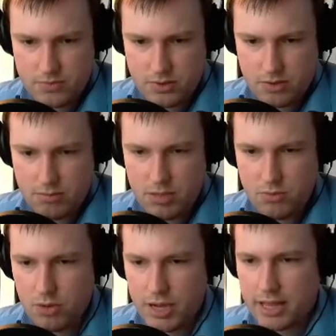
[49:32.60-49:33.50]

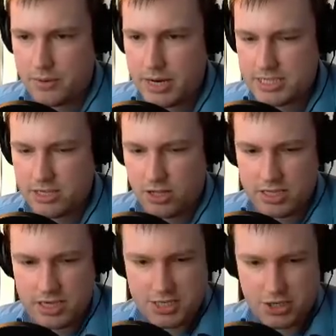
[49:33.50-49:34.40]
Meanwhile, Ice
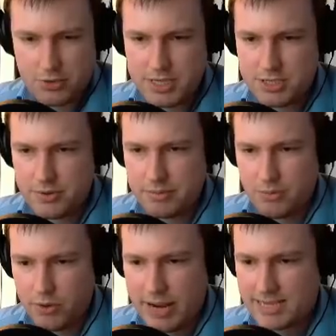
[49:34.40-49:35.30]
Colony 2 is doing
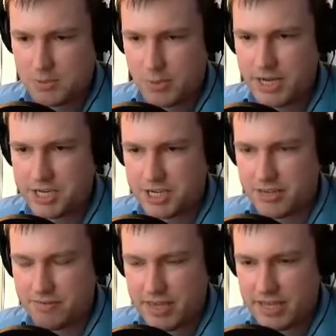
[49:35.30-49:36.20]
more exploration-y
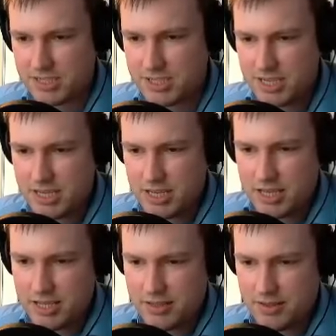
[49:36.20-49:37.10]
things.
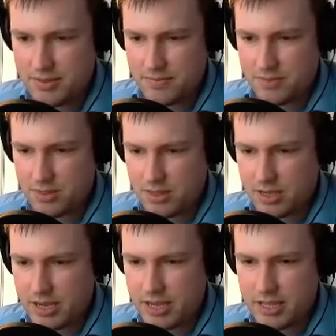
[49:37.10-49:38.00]

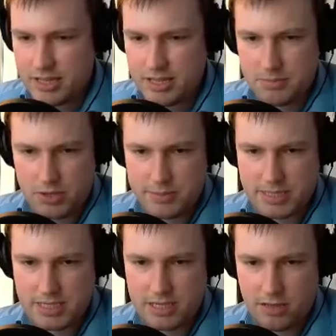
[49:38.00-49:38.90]
And I'm not
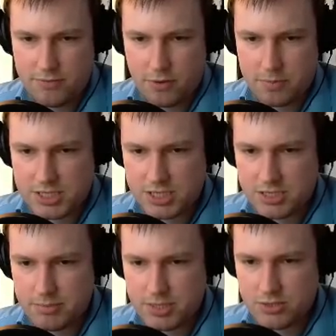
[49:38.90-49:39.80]
expecting a lot from this
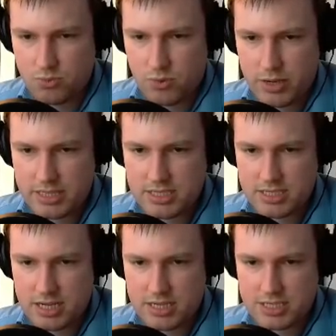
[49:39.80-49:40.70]
system because white
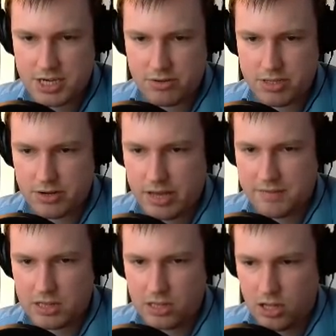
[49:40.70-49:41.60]
stars generally don't have
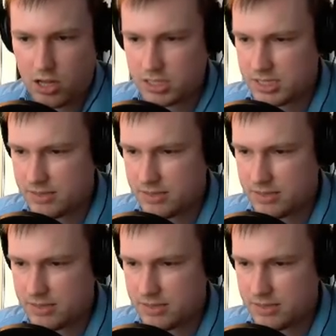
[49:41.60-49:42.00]
a lot.